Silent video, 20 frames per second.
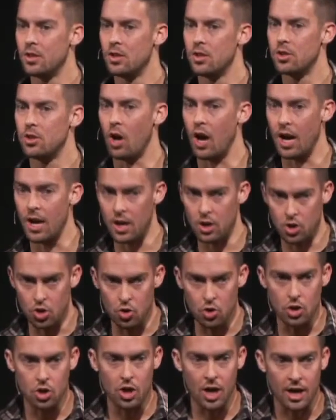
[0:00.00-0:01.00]
so I,
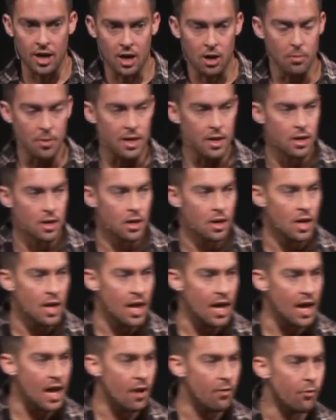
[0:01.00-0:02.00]
you, you got to hear me.
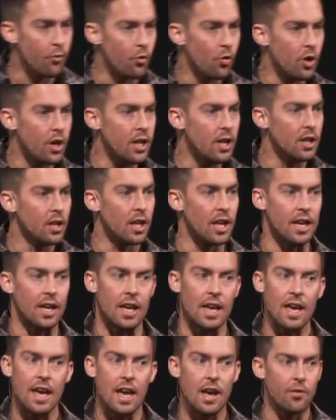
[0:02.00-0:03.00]
Every, like
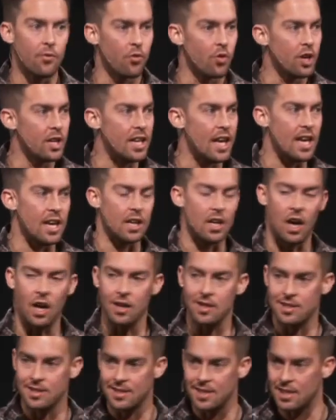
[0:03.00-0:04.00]
every day, God
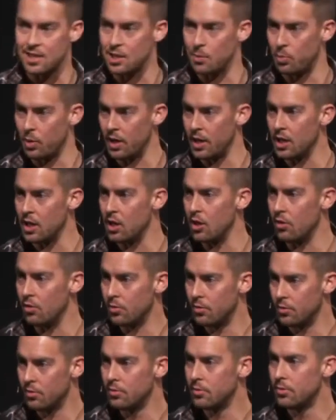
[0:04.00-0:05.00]
is disciplining you.
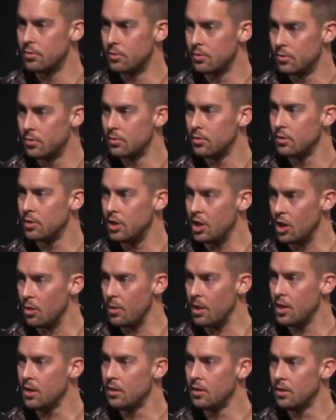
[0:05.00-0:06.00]
you. Hear
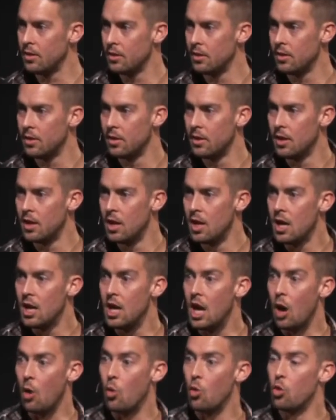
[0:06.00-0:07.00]
me?
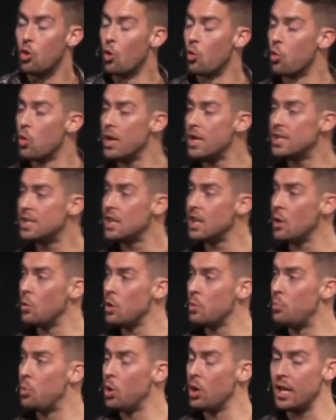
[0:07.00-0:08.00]
Now, the reason that
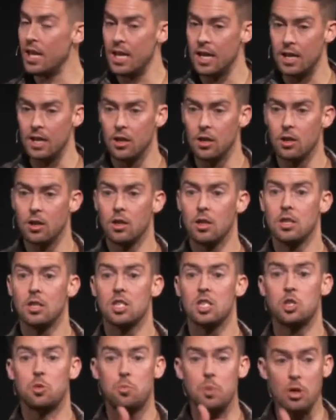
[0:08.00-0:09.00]
we put in
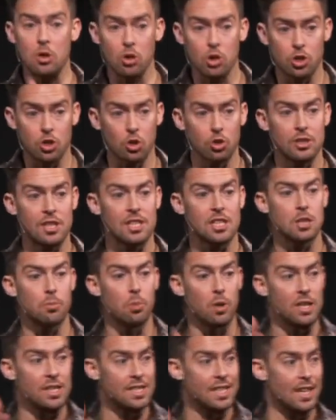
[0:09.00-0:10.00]
spiritual
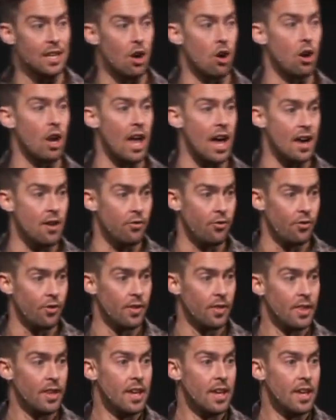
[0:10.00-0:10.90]
disciplines in our life